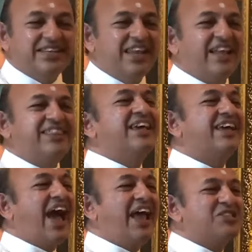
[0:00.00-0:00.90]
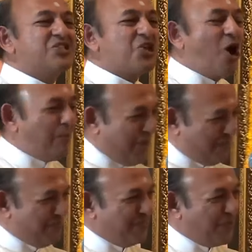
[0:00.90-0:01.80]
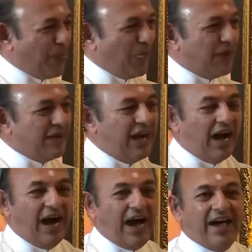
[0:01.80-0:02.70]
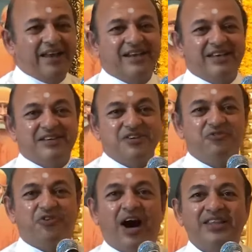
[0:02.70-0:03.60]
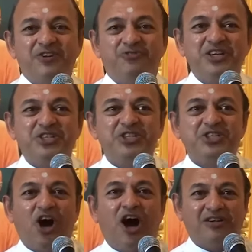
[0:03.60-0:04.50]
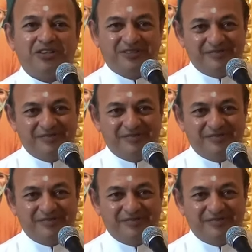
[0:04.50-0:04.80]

nothing can stop him. And father was shocked.